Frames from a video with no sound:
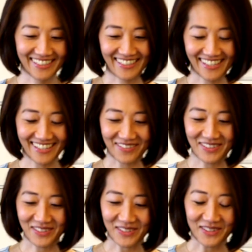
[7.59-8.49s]
that
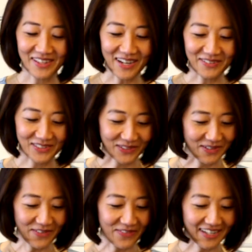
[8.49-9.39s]
was
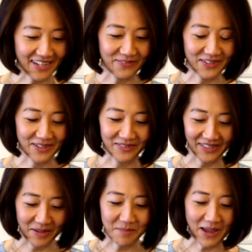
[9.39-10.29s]
terrific. I feel
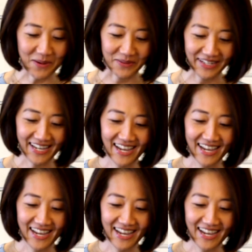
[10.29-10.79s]
really empowered.